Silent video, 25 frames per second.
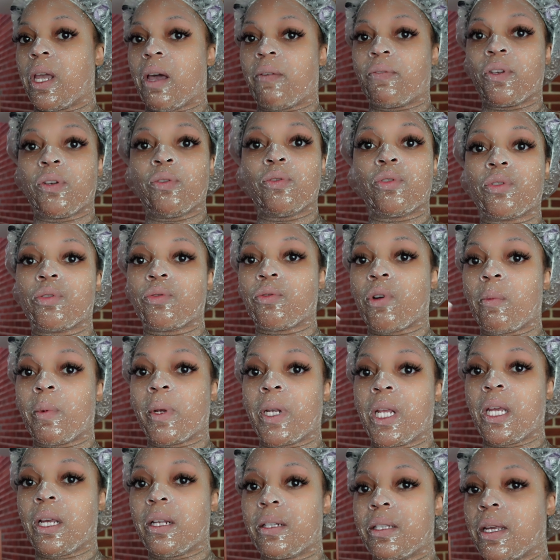after you scrub it
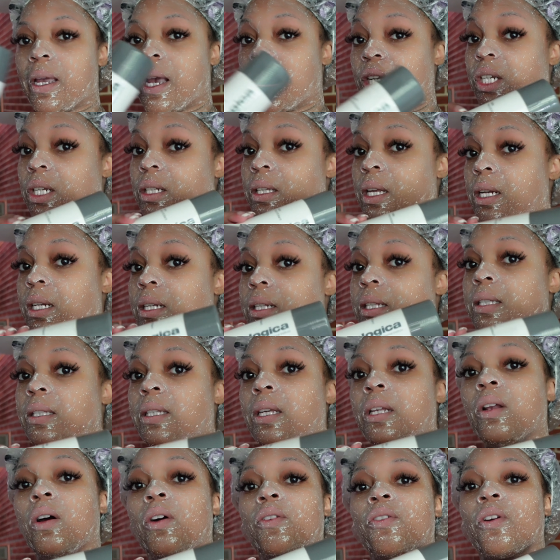in, to actually let it
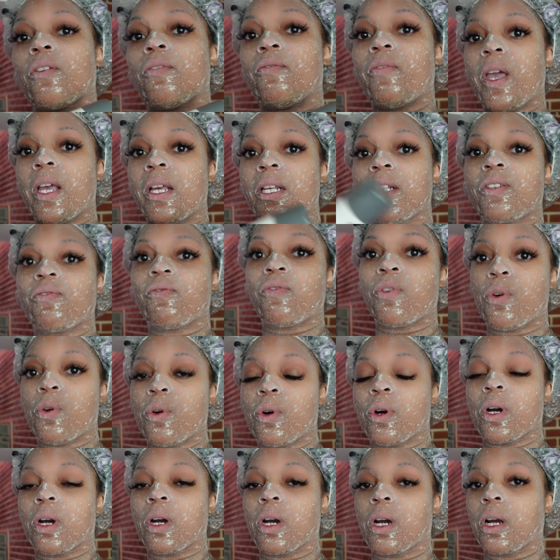sit on your face
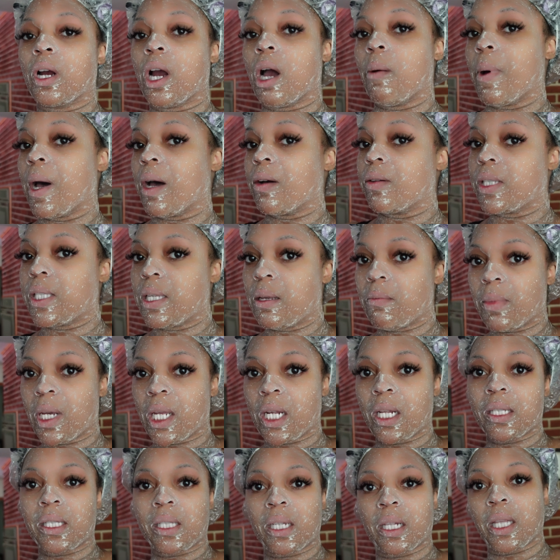for about 10
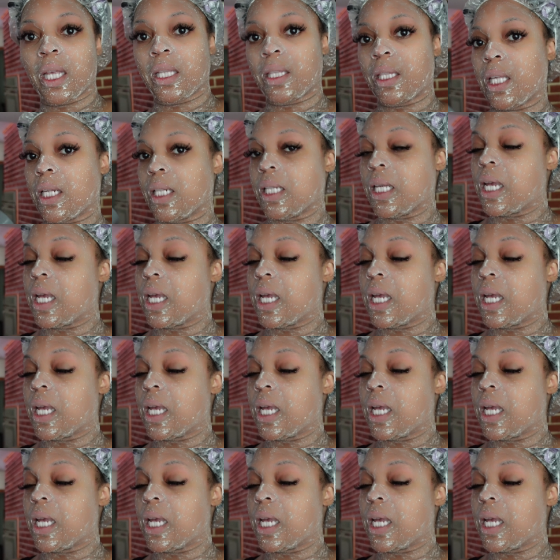minutes to let the